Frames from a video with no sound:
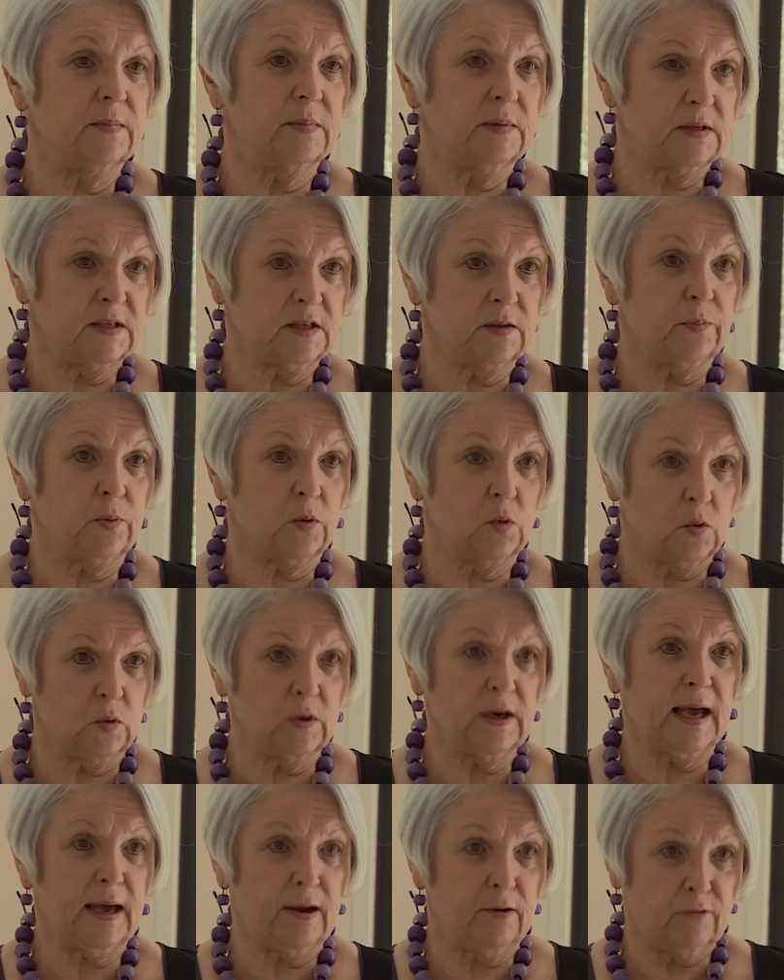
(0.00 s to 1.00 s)

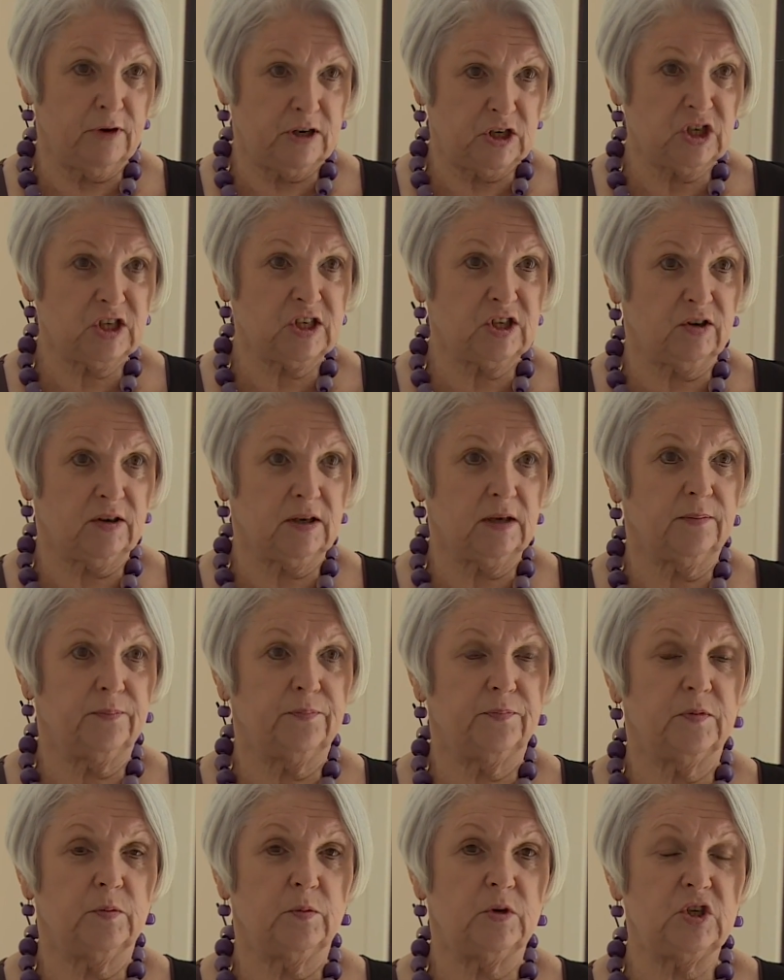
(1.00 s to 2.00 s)
Support Register,
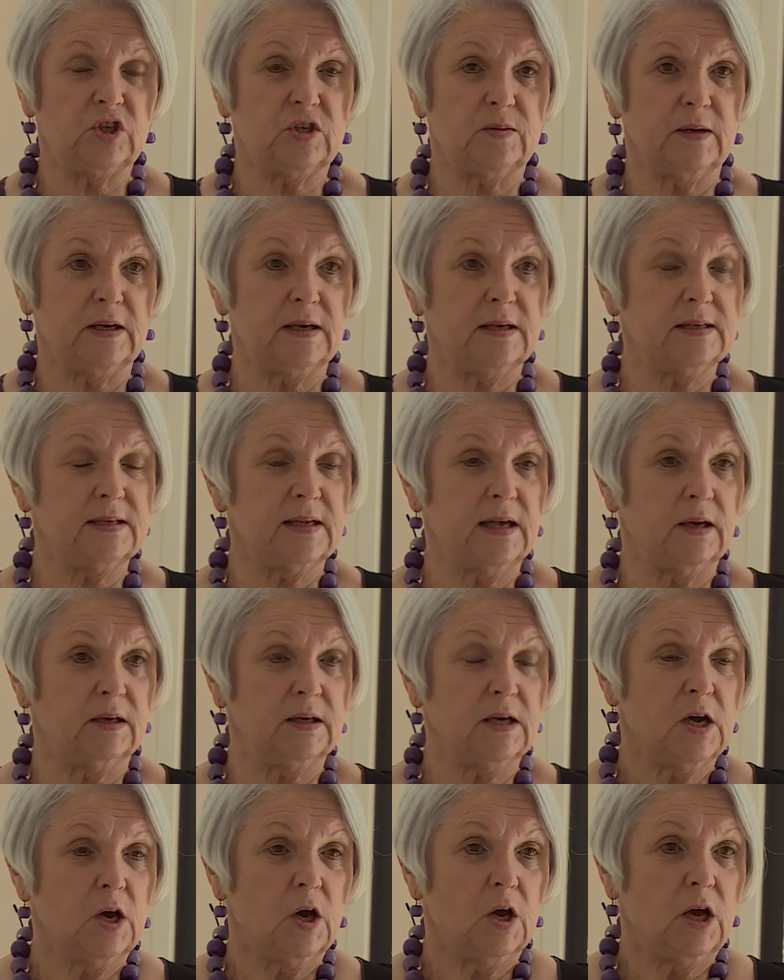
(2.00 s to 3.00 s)
which means
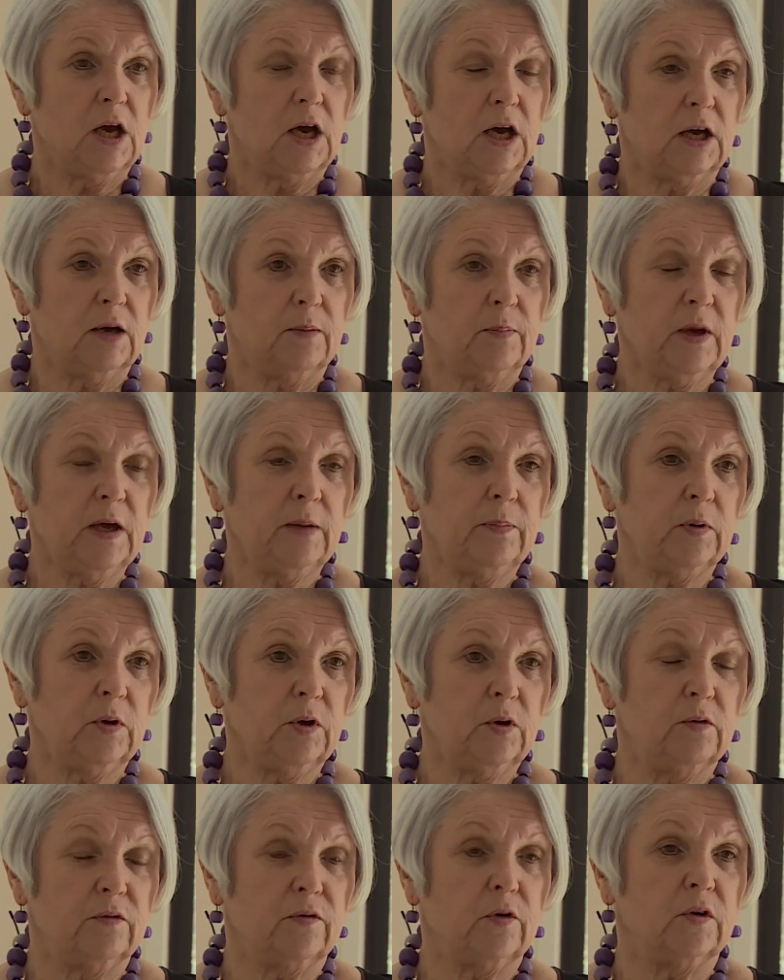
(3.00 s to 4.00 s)
that people
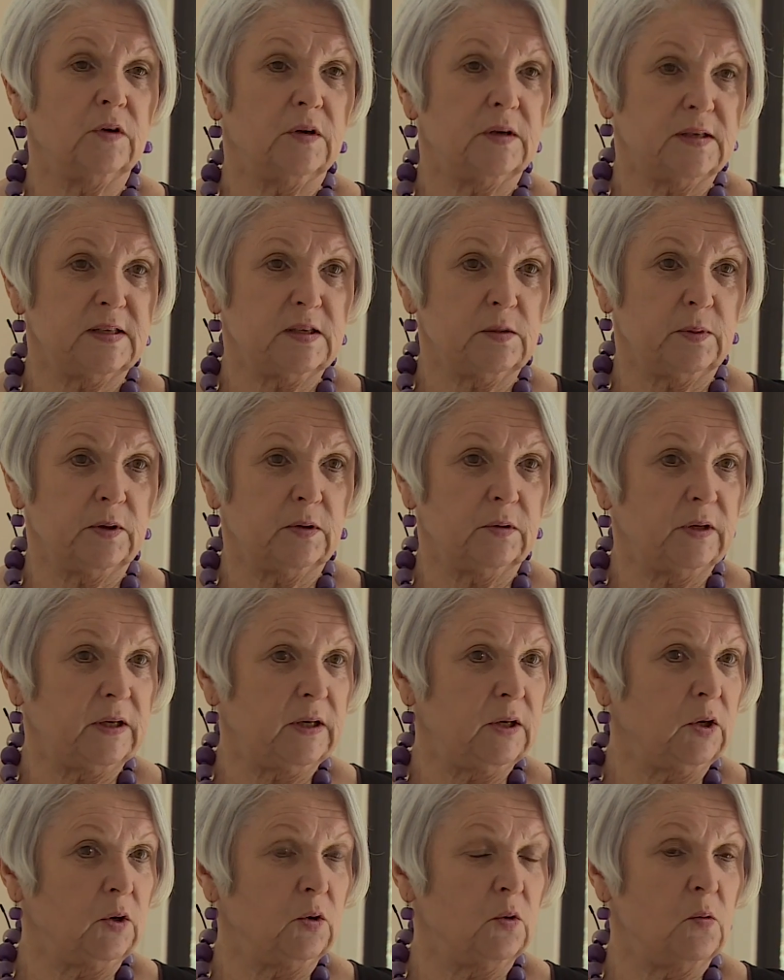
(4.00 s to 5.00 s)
who have got a
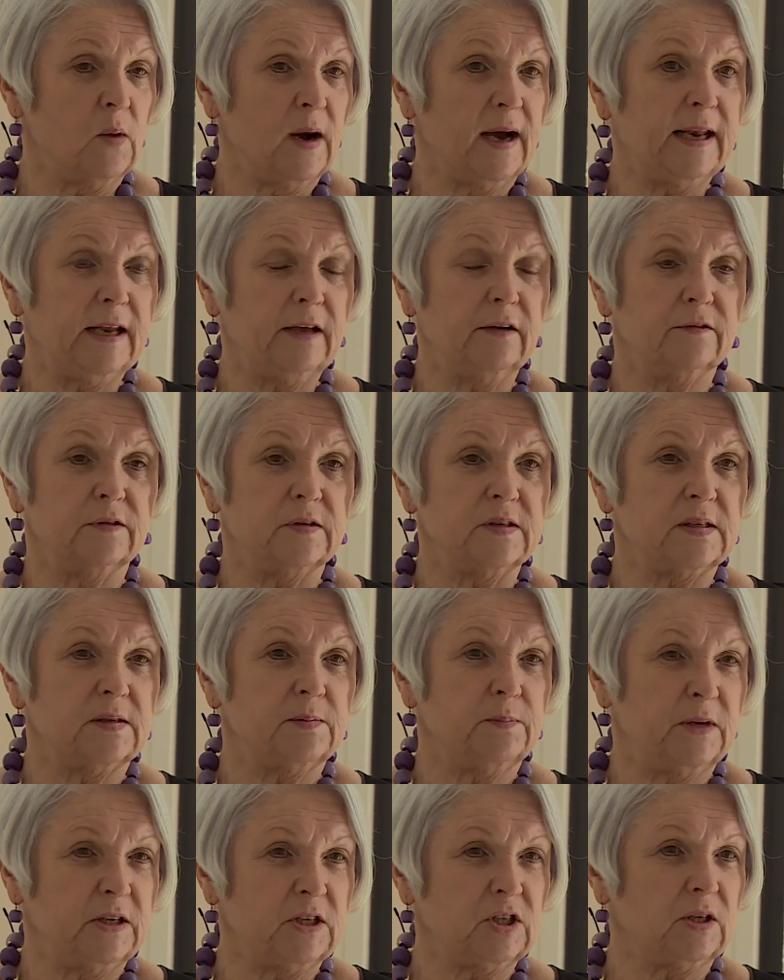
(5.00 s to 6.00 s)
disability who are waiting for
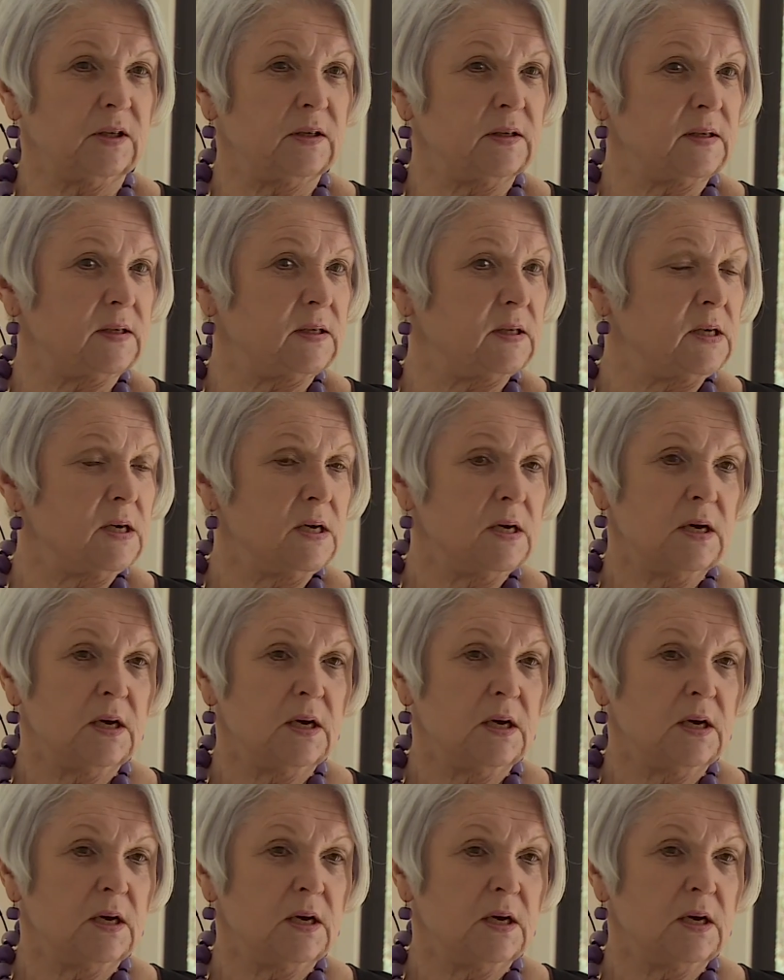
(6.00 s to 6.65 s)
specialist